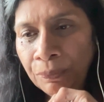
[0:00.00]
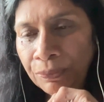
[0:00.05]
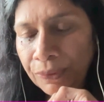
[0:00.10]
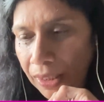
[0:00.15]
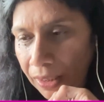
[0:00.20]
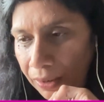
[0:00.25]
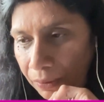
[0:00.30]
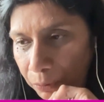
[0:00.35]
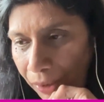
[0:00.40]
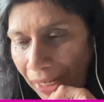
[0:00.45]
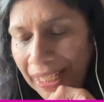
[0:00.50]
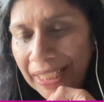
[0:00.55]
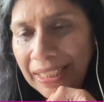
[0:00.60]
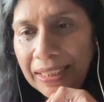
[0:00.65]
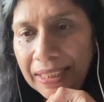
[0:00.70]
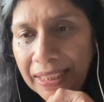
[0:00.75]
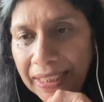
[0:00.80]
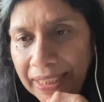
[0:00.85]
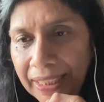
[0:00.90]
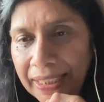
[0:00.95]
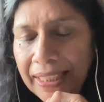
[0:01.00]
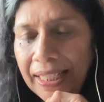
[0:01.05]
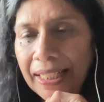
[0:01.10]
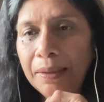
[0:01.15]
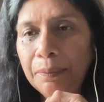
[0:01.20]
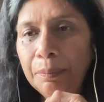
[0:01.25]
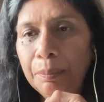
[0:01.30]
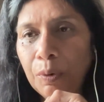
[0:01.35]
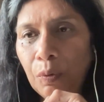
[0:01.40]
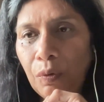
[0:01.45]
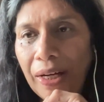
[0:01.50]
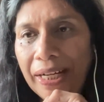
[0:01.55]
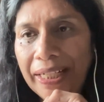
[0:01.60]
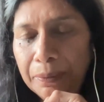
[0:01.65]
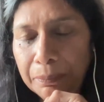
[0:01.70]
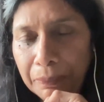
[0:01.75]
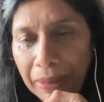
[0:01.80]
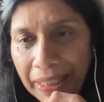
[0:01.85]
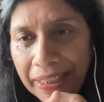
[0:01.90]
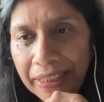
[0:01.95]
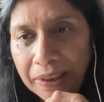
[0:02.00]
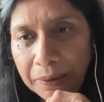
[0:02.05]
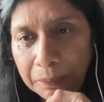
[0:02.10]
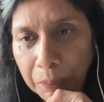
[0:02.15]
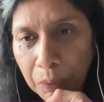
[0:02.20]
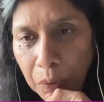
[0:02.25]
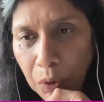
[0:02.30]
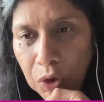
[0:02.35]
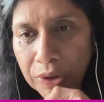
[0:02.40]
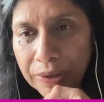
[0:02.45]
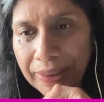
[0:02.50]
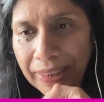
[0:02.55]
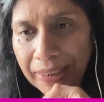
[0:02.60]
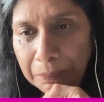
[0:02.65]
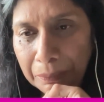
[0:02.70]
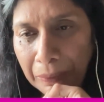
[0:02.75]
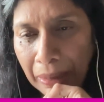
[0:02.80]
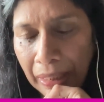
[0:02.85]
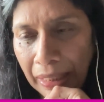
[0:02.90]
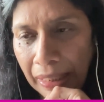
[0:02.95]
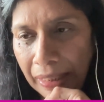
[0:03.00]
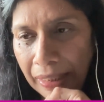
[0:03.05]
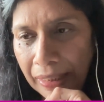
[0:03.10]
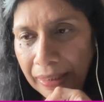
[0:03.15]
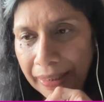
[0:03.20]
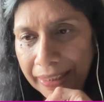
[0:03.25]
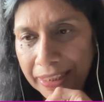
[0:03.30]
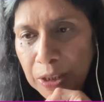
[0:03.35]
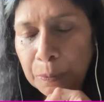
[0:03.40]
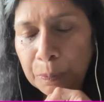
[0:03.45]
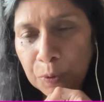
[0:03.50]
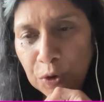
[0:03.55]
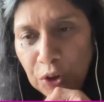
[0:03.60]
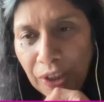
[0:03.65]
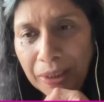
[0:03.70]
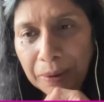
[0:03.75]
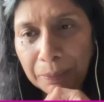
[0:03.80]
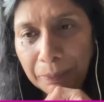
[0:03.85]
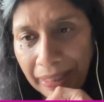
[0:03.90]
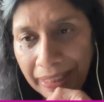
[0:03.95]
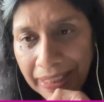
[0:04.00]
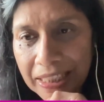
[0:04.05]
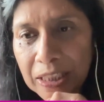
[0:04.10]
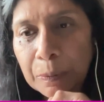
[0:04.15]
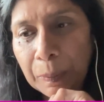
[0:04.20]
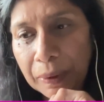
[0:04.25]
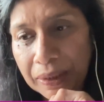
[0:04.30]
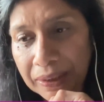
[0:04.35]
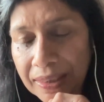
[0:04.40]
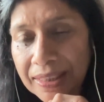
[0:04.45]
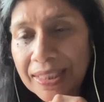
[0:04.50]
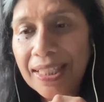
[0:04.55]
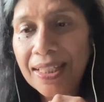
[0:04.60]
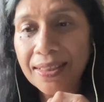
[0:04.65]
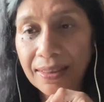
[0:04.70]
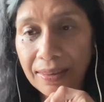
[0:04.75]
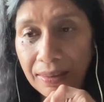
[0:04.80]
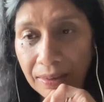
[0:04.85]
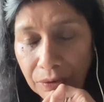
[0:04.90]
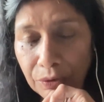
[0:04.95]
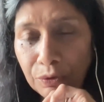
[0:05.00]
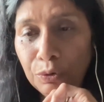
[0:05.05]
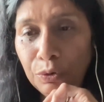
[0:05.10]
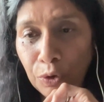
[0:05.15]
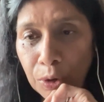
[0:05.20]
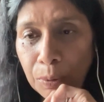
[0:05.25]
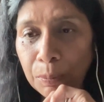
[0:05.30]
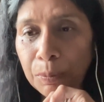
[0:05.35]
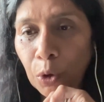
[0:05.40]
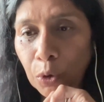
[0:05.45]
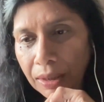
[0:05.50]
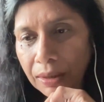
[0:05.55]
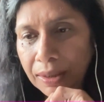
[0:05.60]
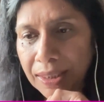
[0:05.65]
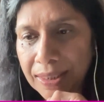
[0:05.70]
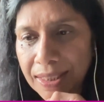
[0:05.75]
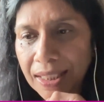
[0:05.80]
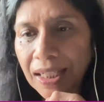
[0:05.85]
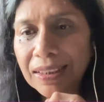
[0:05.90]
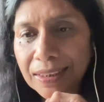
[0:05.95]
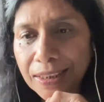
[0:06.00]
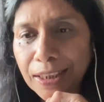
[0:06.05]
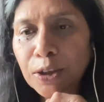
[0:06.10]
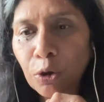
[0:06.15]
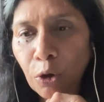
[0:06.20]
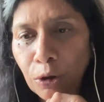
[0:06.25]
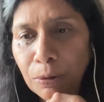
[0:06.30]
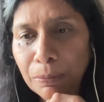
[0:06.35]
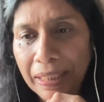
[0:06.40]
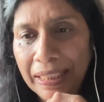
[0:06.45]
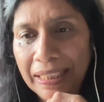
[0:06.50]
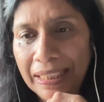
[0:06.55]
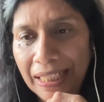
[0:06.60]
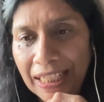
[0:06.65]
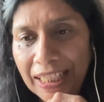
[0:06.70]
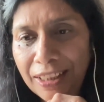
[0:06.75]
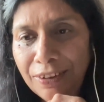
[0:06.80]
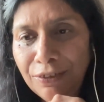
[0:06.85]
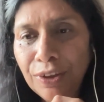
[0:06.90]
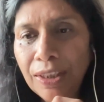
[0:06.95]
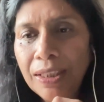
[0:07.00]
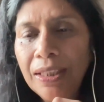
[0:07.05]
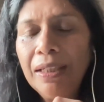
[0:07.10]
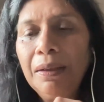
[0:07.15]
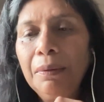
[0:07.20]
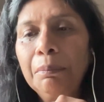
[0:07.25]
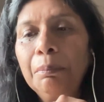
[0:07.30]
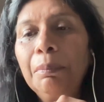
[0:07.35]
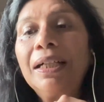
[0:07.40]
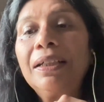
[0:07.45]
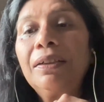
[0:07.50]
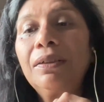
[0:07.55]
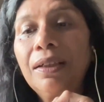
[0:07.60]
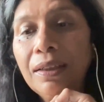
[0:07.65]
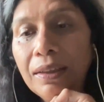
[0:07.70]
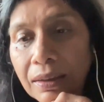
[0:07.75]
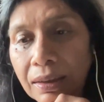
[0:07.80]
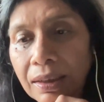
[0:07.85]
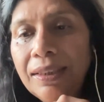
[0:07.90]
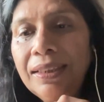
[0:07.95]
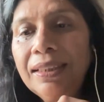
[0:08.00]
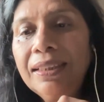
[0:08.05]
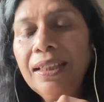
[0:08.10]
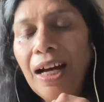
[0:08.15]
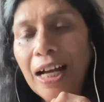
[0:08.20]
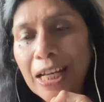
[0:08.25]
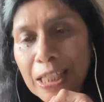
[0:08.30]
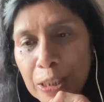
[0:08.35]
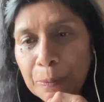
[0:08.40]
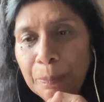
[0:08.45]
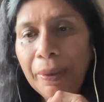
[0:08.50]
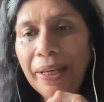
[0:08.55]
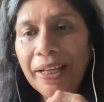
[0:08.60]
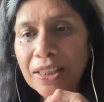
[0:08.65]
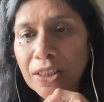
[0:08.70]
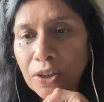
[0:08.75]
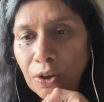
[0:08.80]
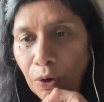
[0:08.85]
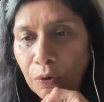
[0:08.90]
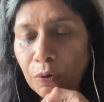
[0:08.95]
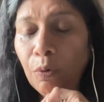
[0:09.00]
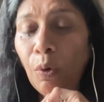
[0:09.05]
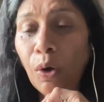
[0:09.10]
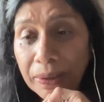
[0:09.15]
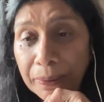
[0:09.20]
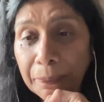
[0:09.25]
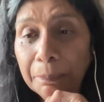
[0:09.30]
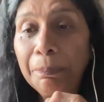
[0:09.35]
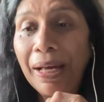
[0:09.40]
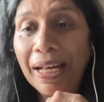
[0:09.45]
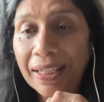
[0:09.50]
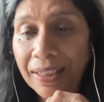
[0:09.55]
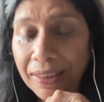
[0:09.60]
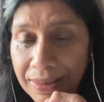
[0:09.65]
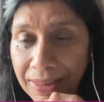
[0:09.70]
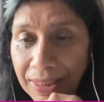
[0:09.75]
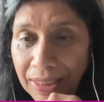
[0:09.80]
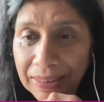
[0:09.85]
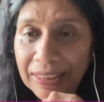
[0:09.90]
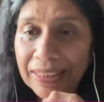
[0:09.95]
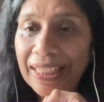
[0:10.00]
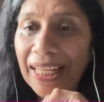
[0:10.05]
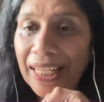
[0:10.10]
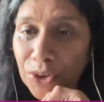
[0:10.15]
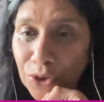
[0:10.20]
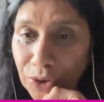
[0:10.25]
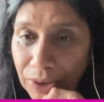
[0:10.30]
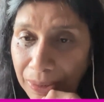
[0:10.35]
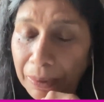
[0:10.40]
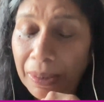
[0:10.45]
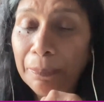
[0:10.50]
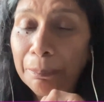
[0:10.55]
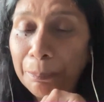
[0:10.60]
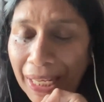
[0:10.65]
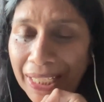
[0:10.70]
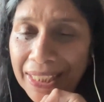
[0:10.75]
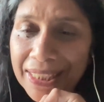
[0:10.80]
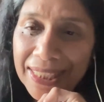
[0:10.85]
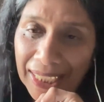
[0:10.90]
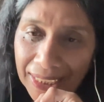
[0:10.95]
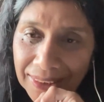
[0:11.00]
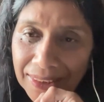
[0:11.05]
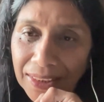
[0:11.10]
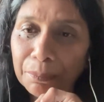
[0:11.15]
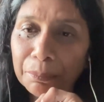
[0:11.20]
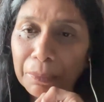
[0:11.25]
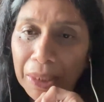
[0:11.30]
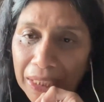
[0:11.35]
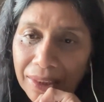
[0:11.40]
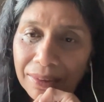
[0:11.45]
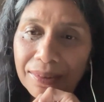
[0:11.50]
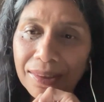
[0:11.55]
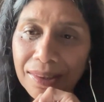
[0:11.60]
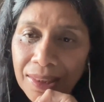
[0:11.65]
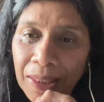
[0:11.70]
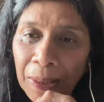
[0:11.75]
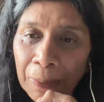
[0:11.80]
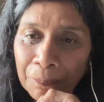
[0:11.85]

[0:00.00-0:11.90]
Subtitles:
while lead and provide my inputs and share my experience as a full-blown consultant all my life, but learn the aspects of what impact sector means.